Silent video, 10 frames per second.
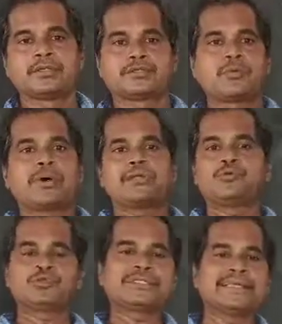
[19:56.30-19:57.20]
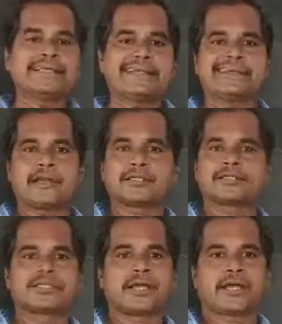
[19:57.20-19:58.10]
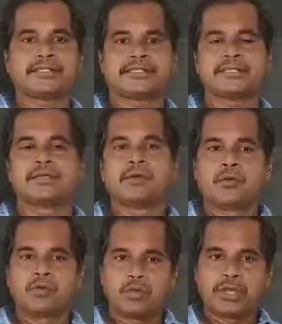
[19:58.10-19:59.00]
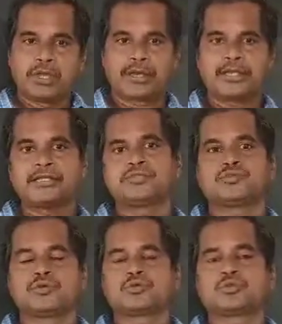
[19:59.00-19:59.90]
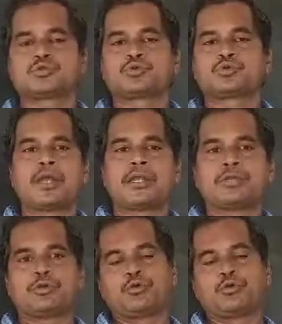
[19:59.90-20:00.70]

So by using nut stands, we arrange those two boiling